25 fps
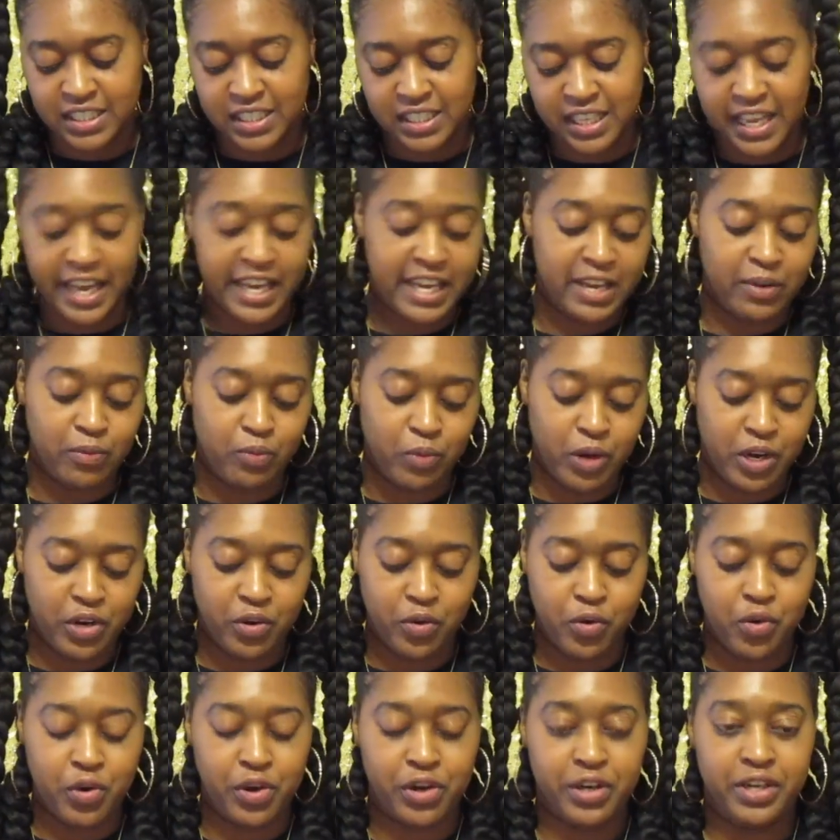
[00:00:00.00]
like in one
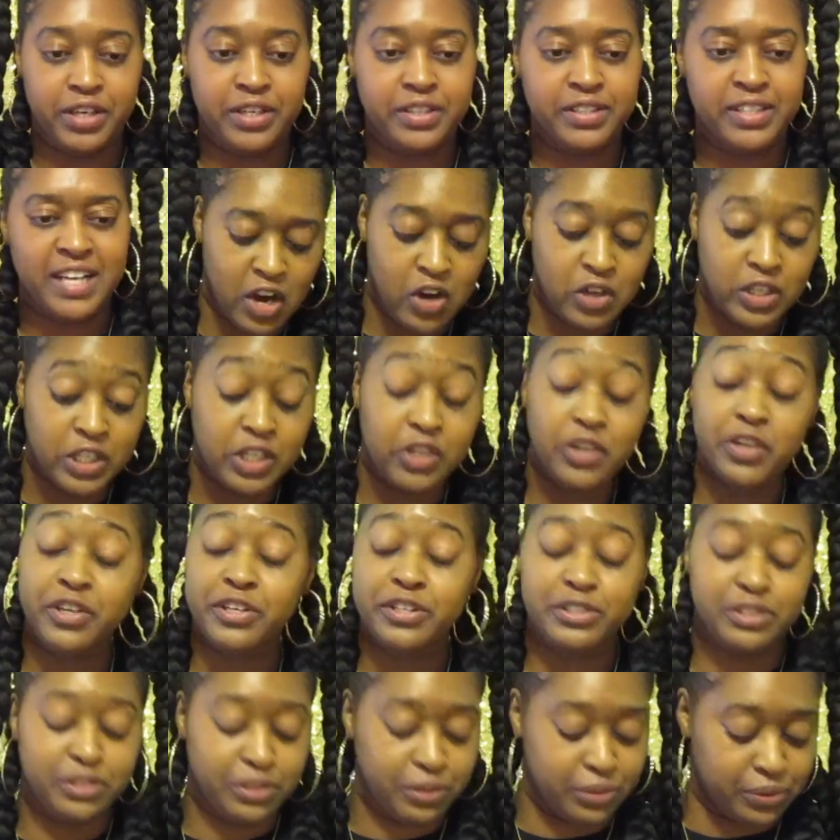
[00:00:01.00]
order. I only
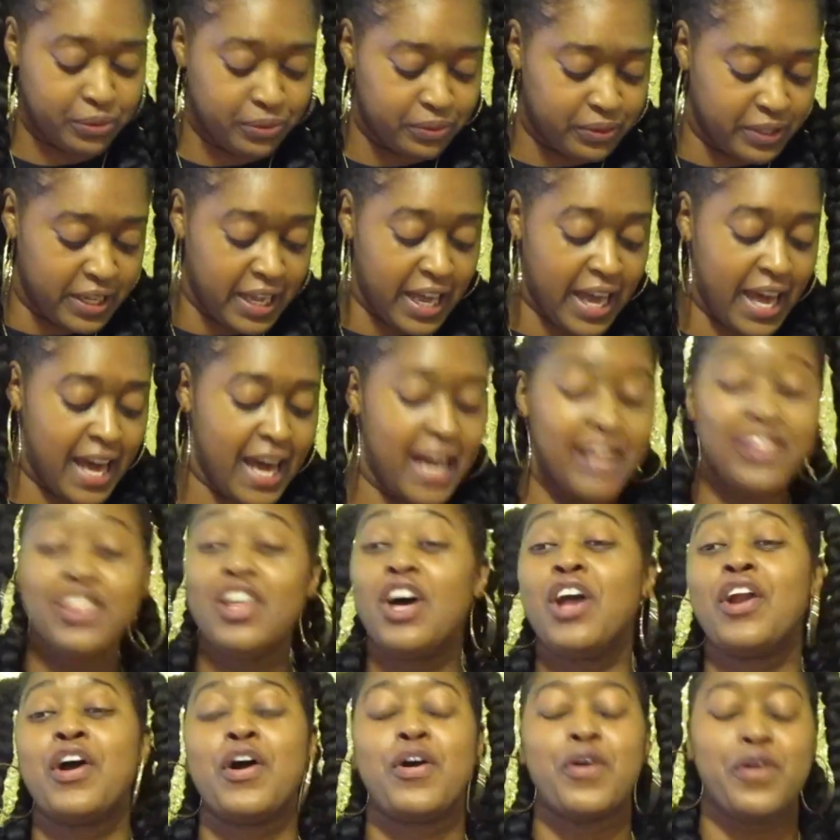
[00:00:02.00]
ordered two. I
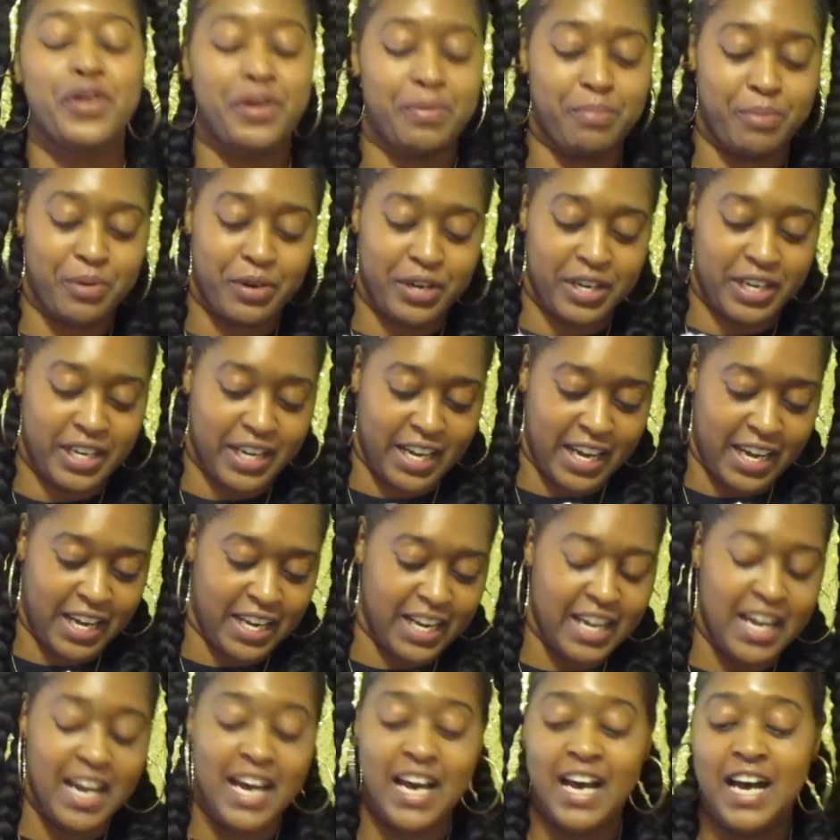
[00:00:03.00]
thought I ordered more than that.
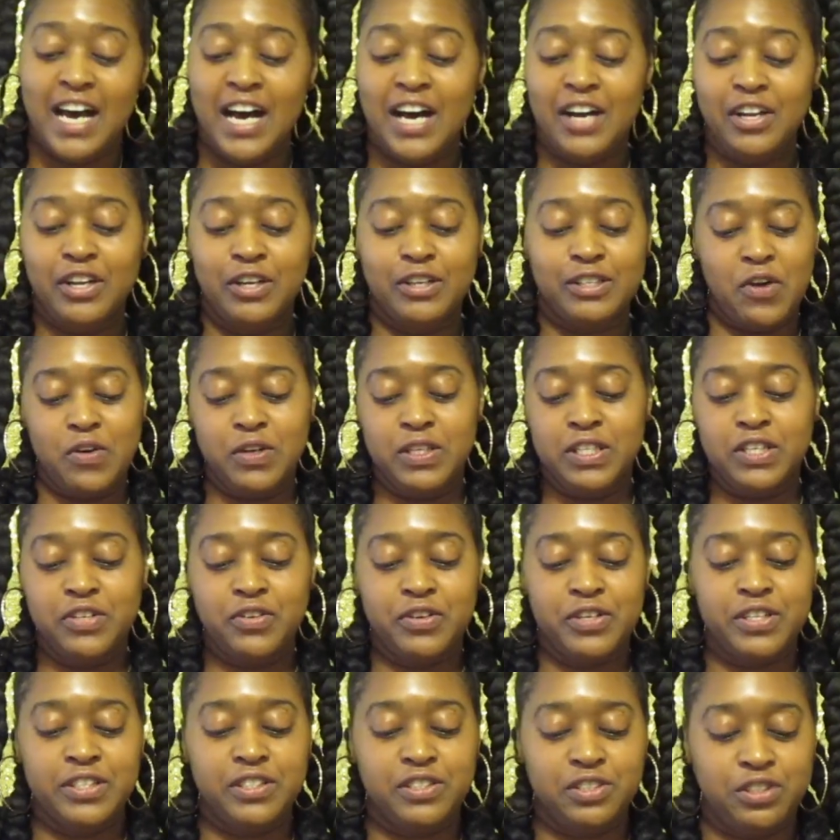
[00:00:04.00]
I know, I only
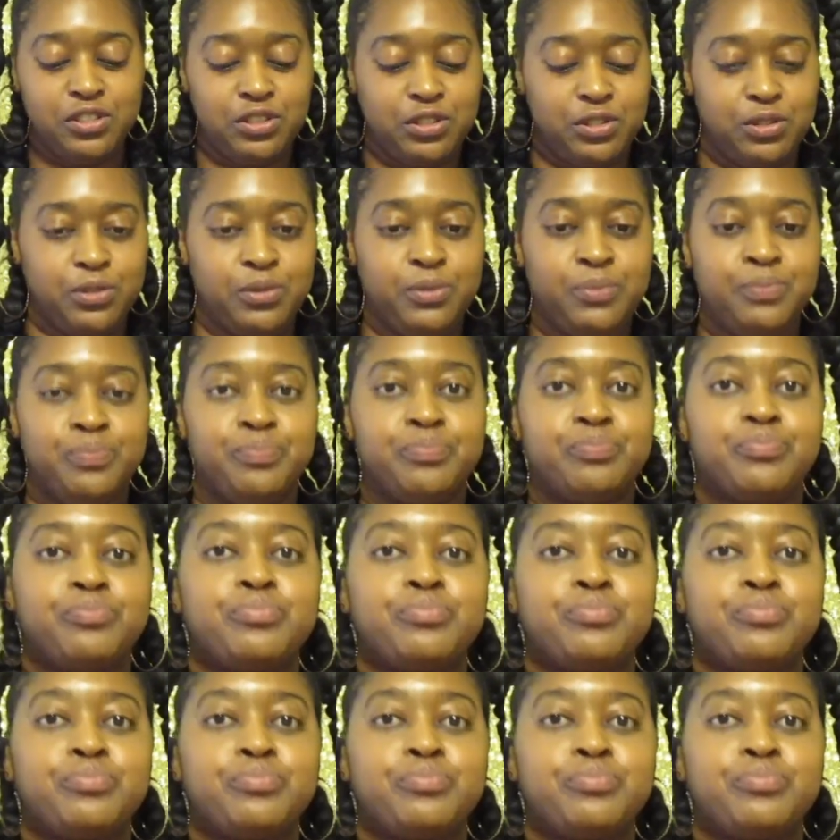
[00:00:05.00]
ordered two.